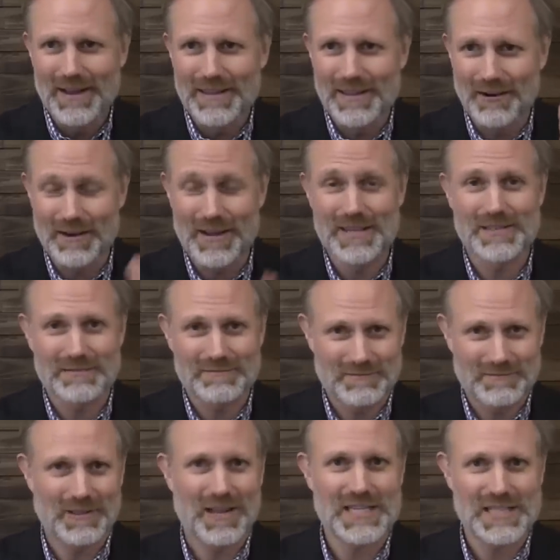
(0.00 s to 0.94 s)
there is
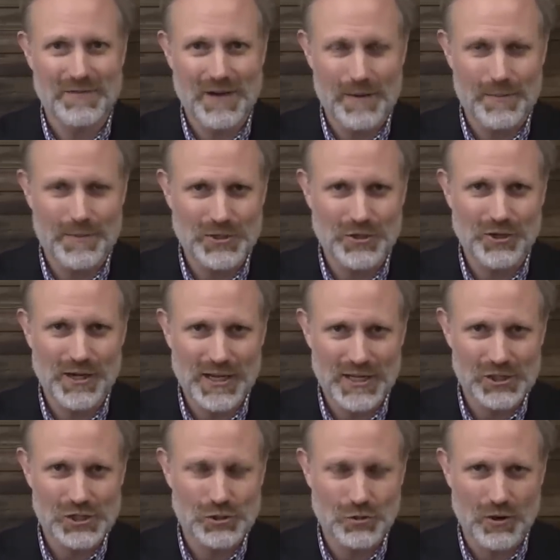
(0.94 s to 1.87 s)
lots of opportunity
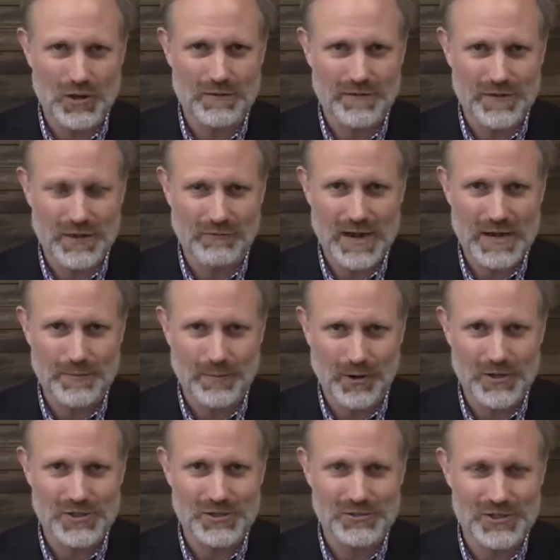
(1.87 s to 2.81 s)
in short for the right
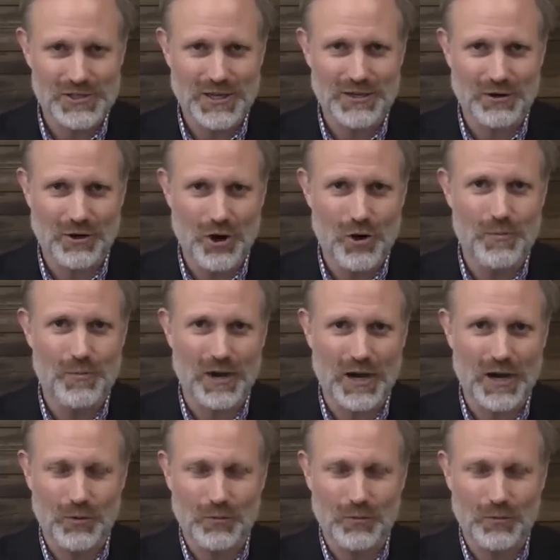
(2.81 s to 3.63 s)
person who's done their homework.